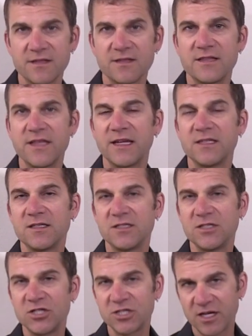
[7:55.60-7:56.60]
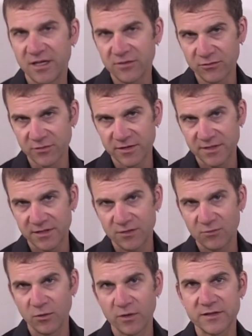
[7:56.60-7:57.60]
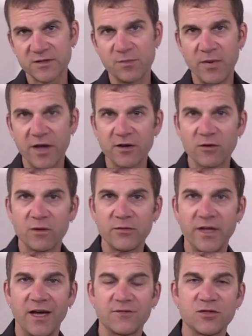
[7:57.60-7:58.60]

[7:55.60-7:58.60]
that generally works better when we have